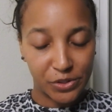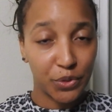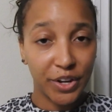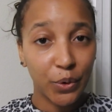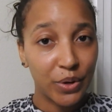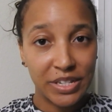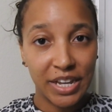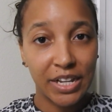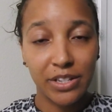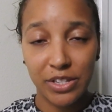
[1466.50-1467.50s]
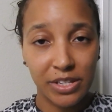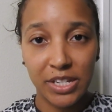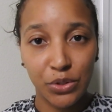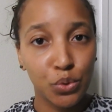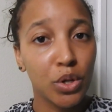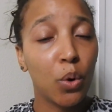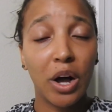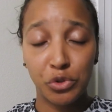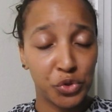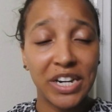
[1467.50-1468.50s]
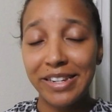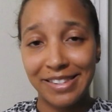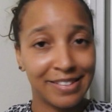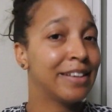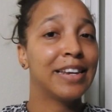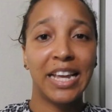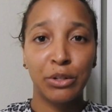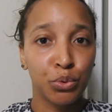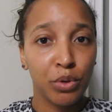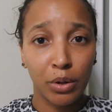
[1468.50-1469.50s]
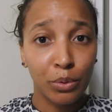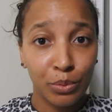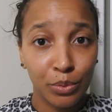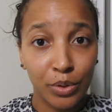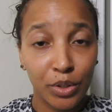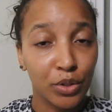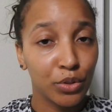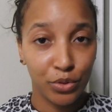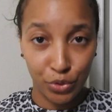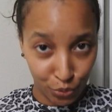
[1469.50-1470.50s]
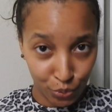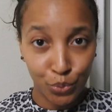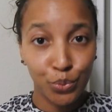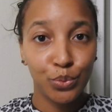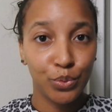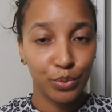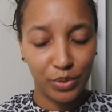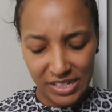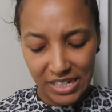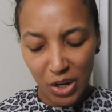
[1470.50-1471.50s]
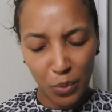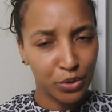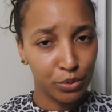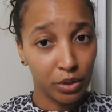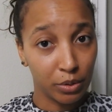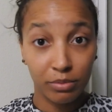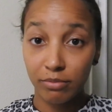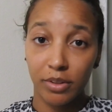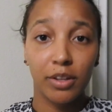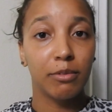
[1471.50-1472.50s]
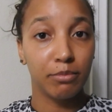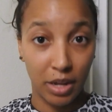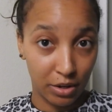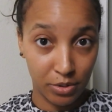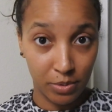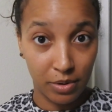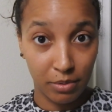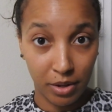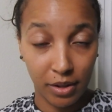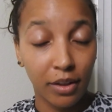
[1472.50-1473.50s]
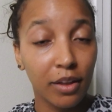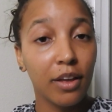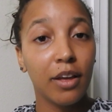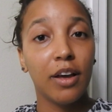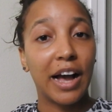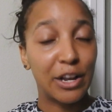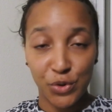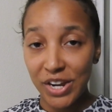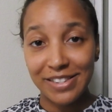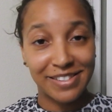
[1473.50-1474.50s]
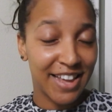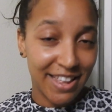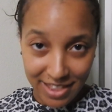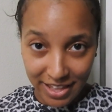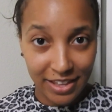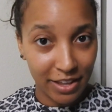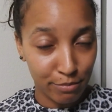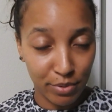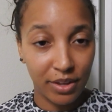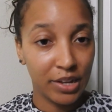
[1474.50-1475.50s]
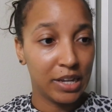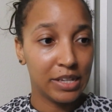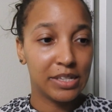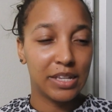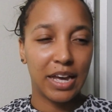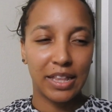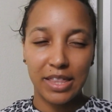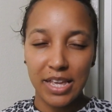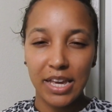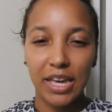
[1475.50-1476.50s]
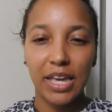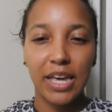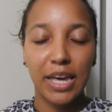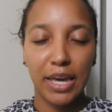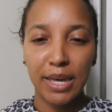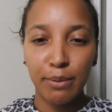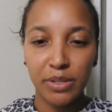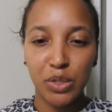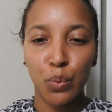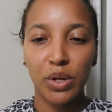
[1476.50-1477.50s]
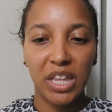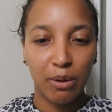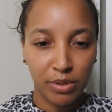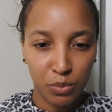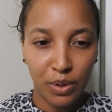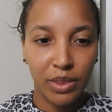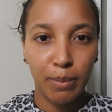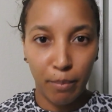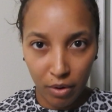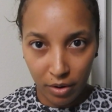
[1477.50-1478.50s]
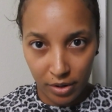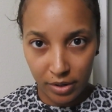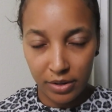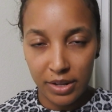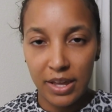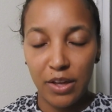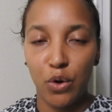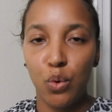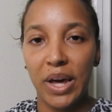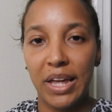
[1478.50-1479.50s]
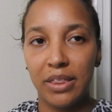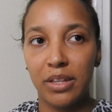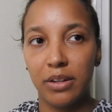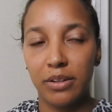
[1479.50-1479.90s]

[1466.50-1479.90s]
they're going to see Dulo. Andrea does not like Dulo. Dilo or Dulo? Not sure, okay. Andrea does not like him because I think he was the one that was with Lamar who had